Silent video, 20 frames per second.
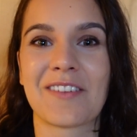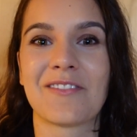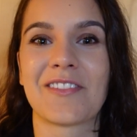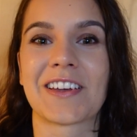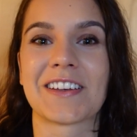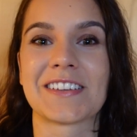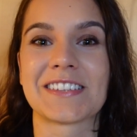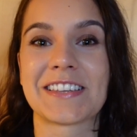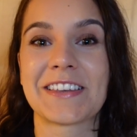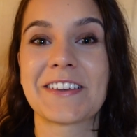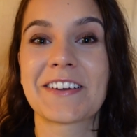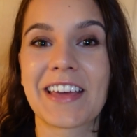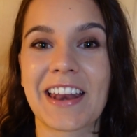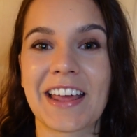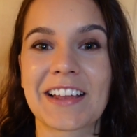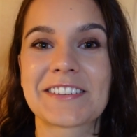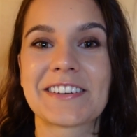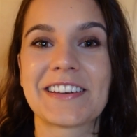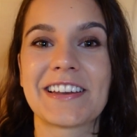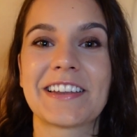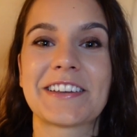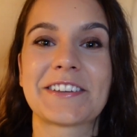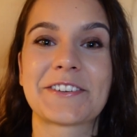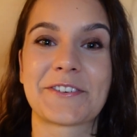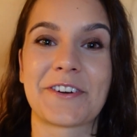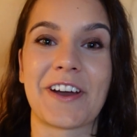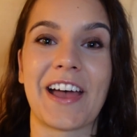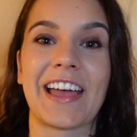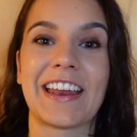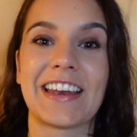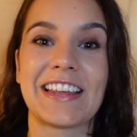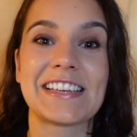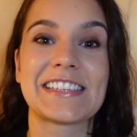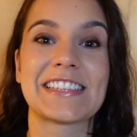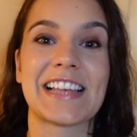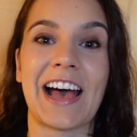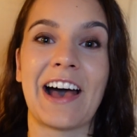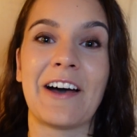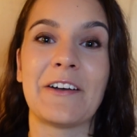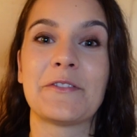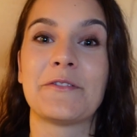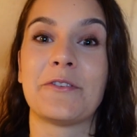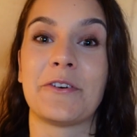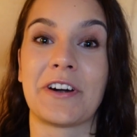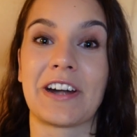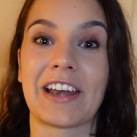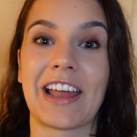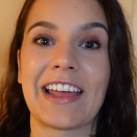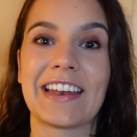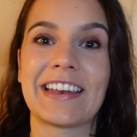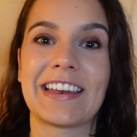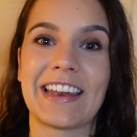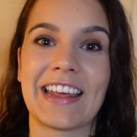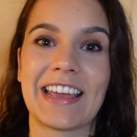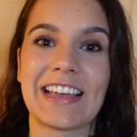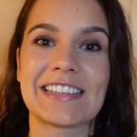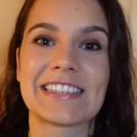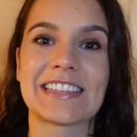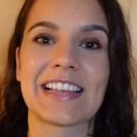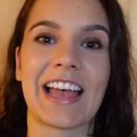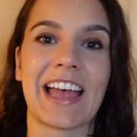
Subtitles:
because you can actually try these out for 90 days